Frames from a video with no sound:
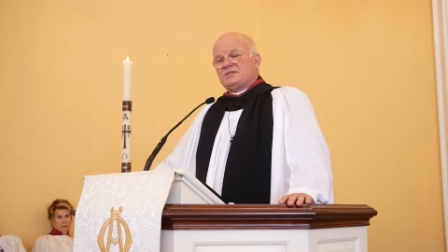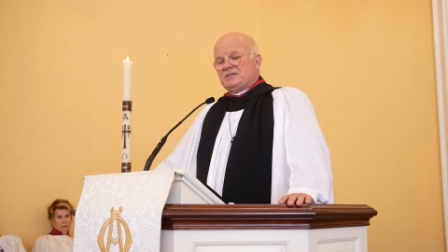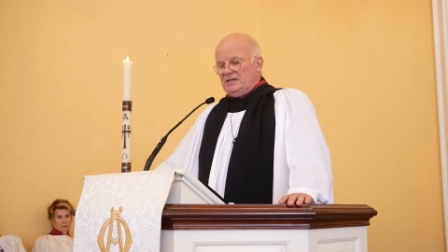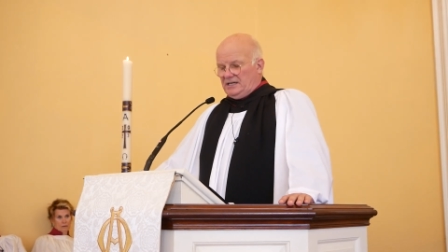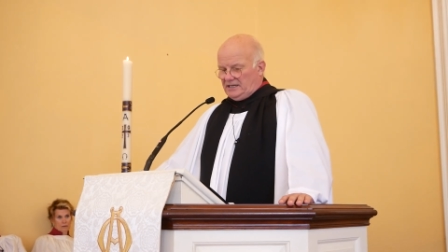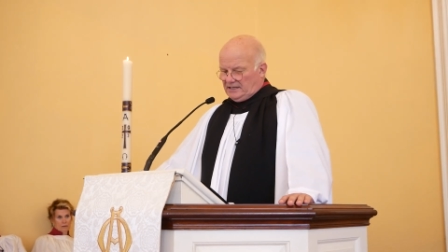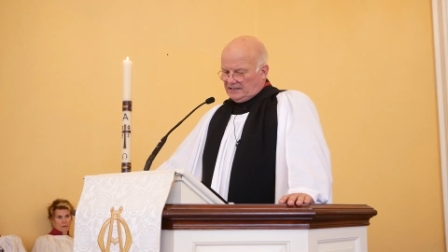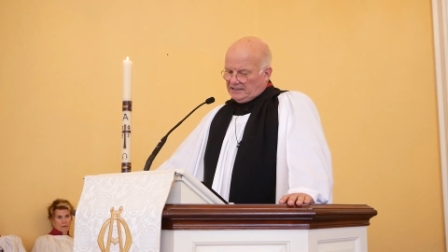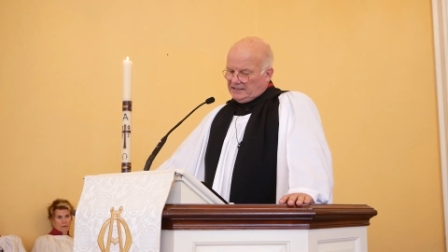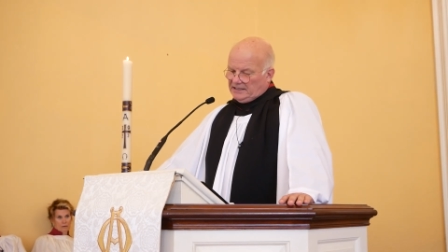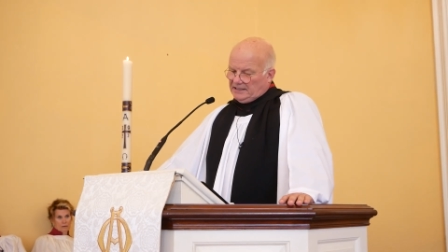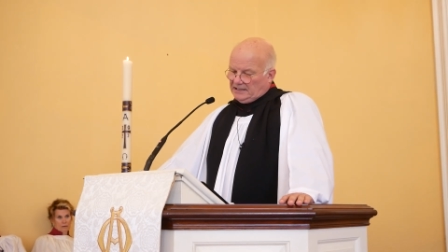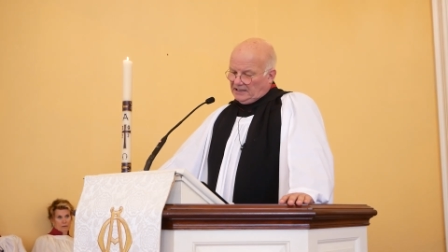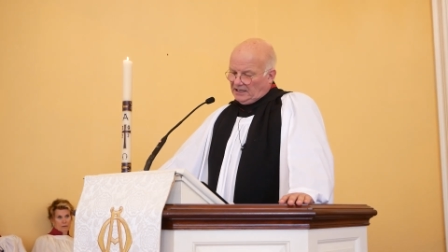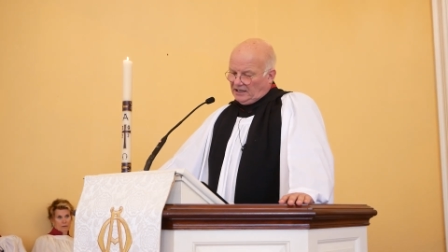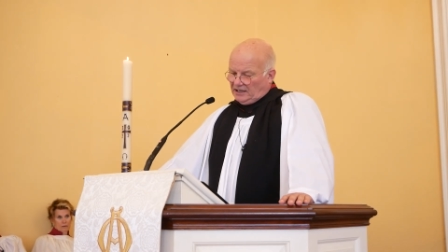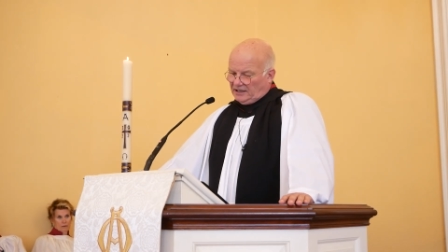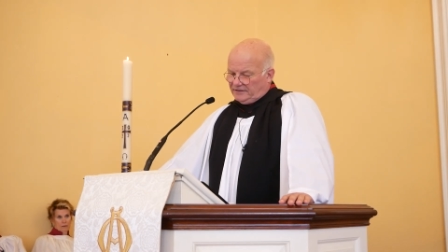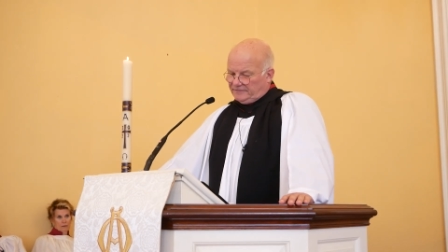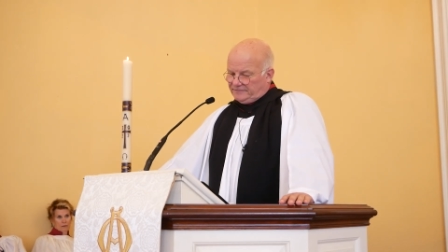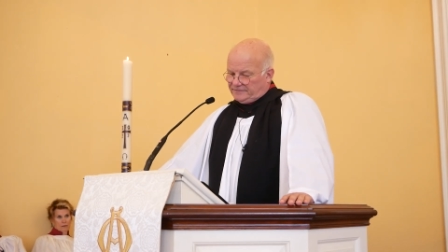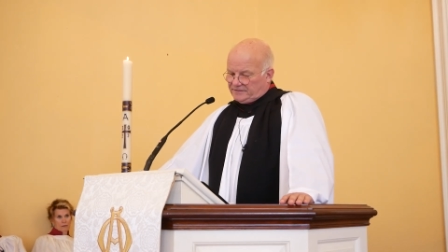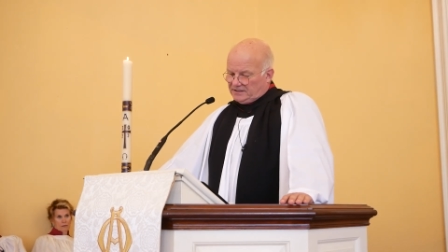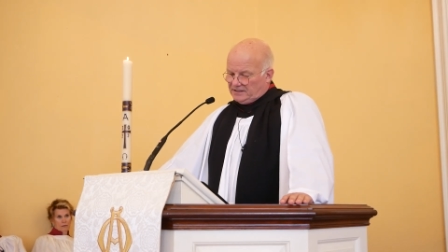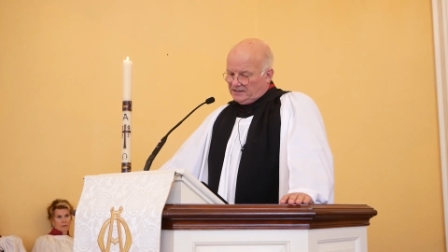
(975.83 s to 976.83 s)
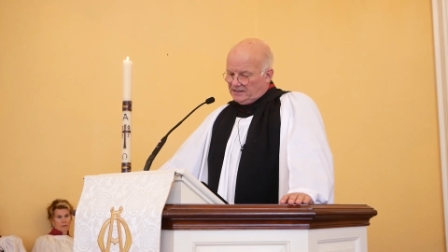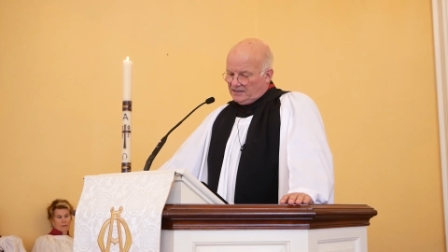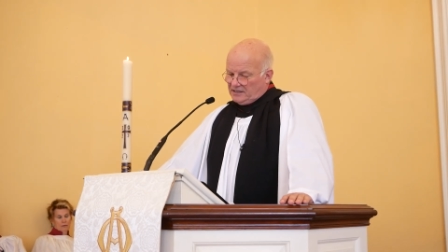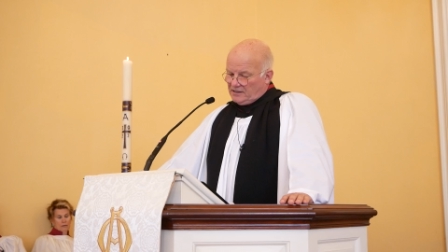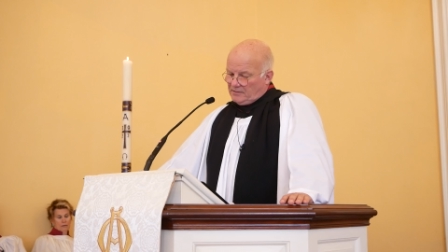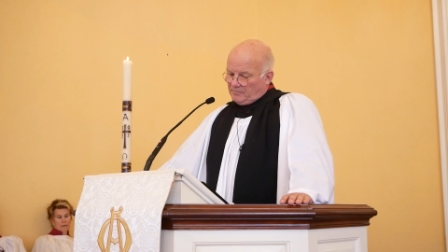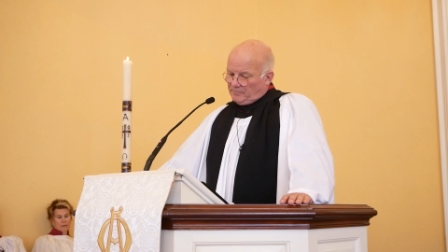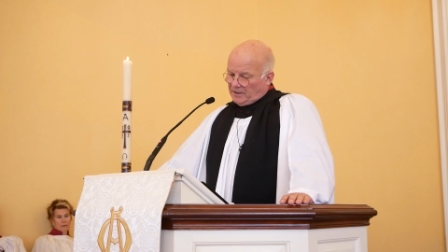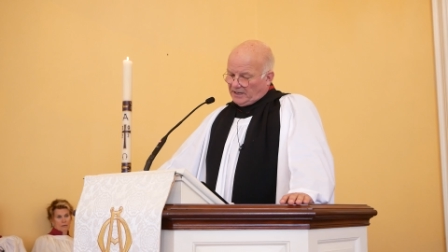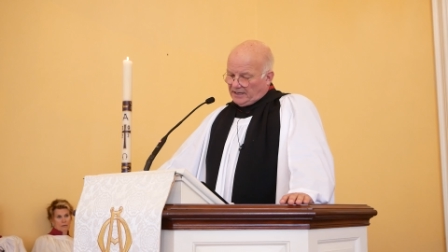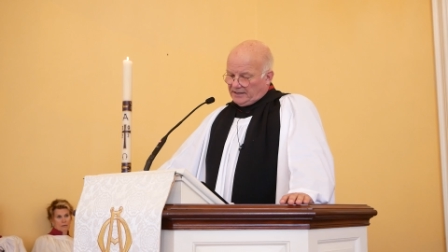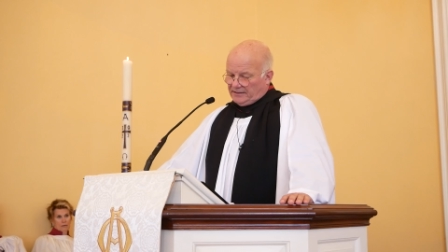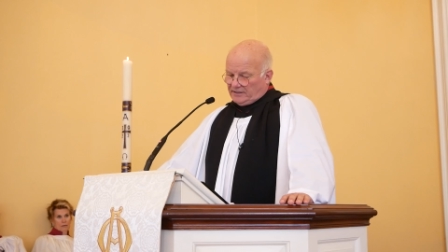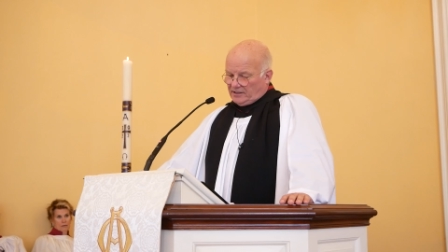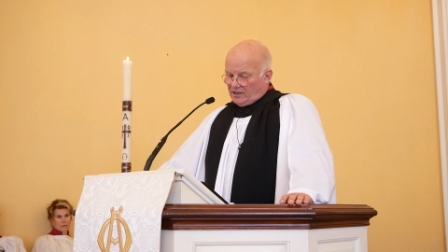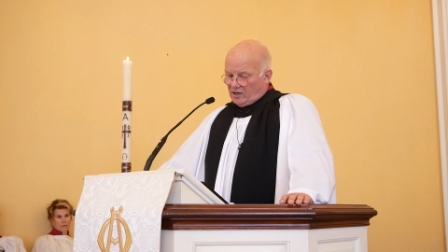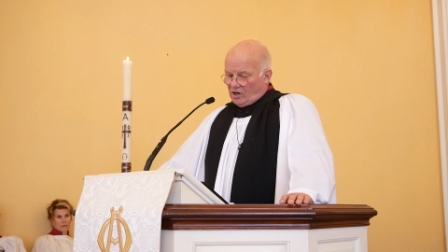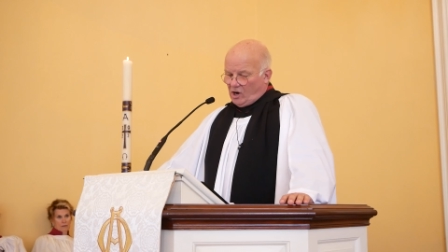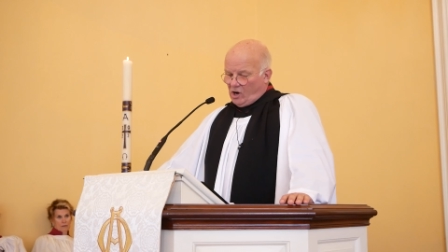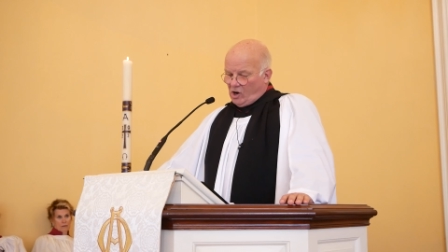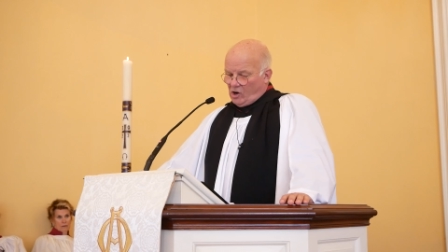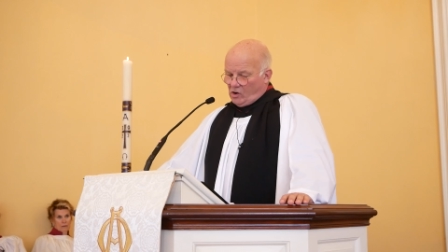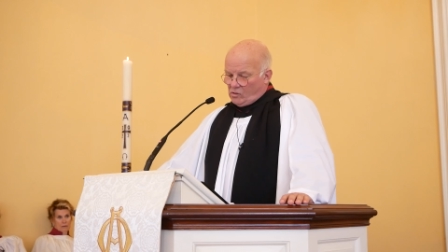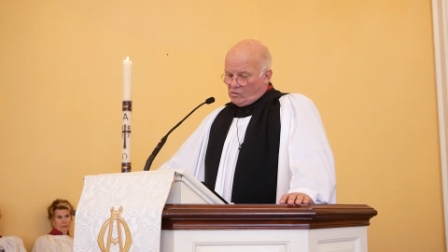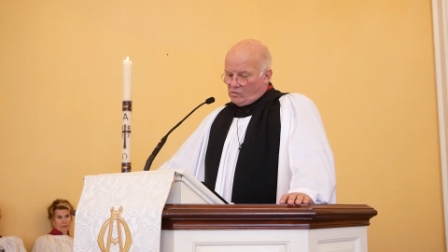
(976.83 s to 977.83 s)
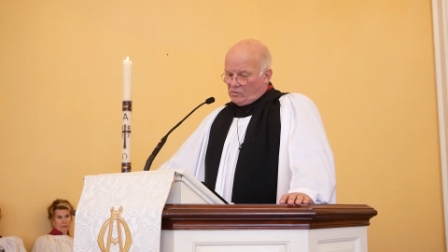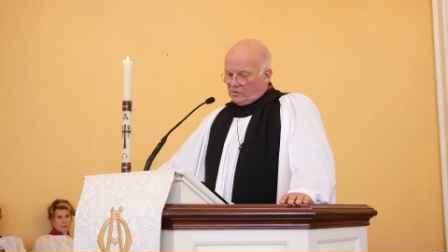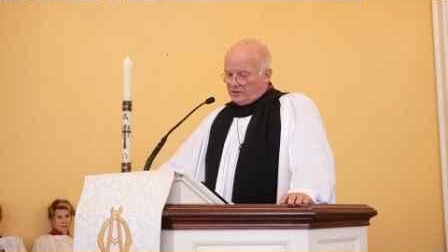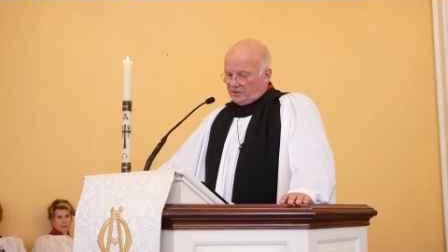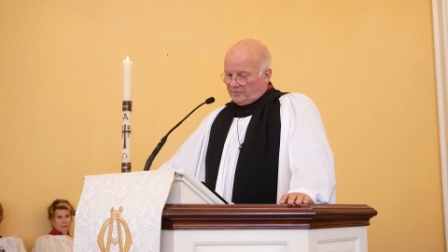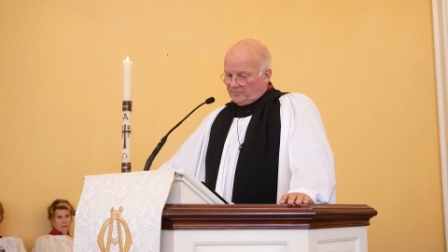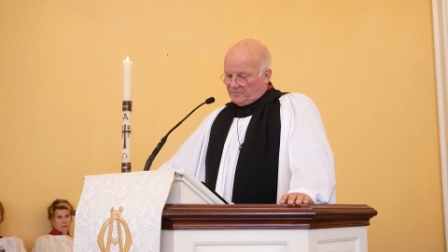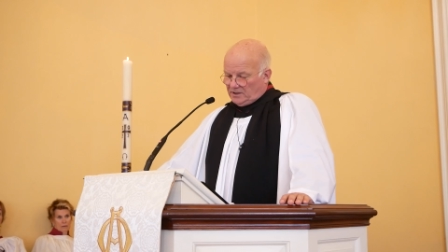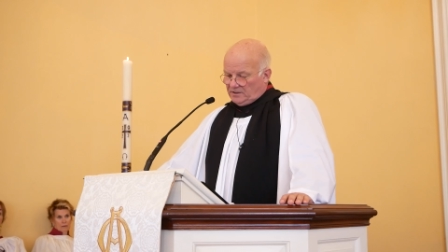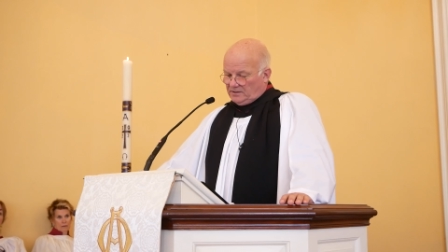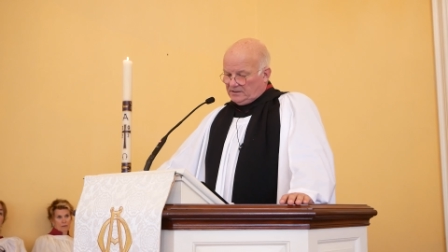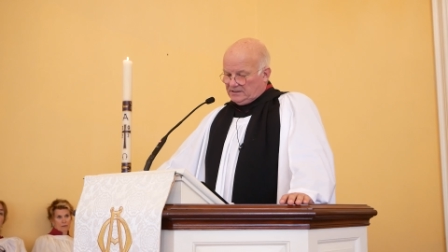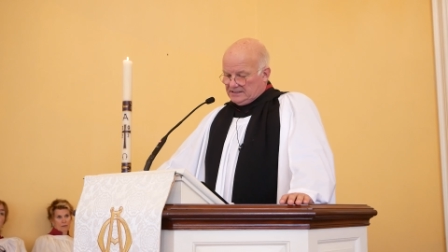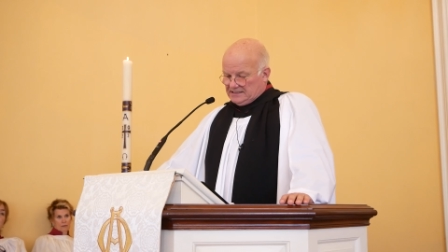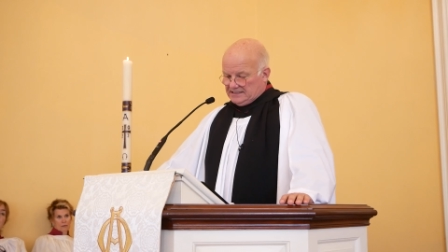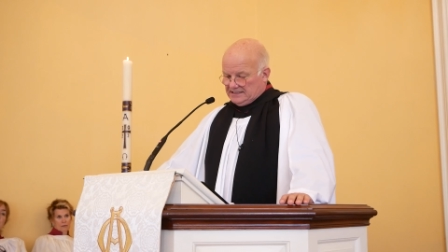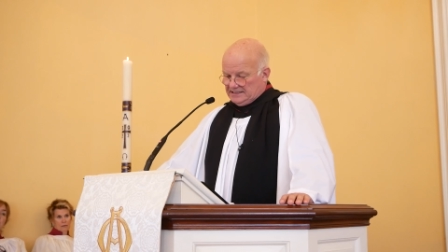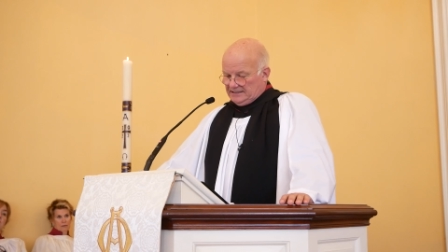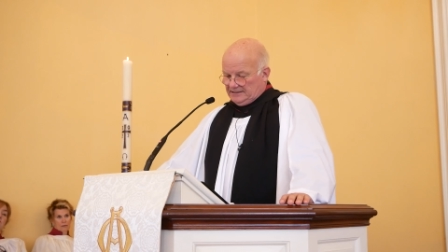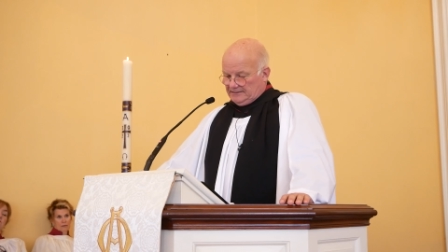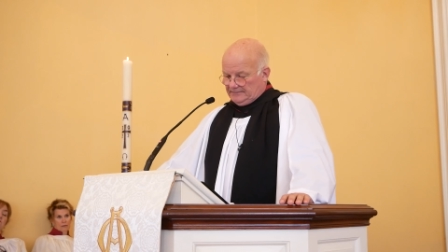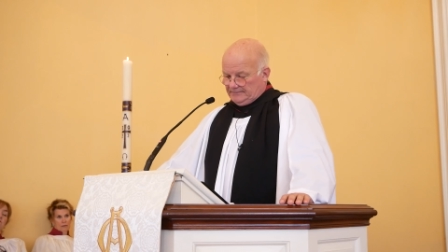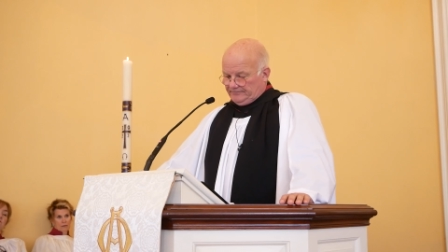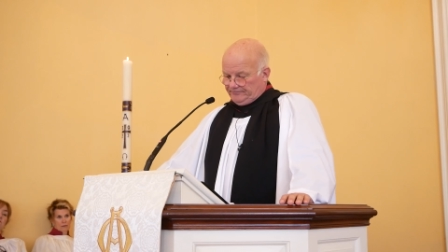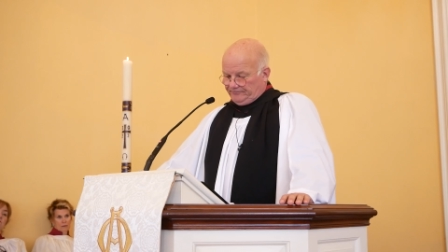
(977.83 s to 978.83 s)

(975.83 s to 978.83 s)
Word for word: dearly loved by the whole community.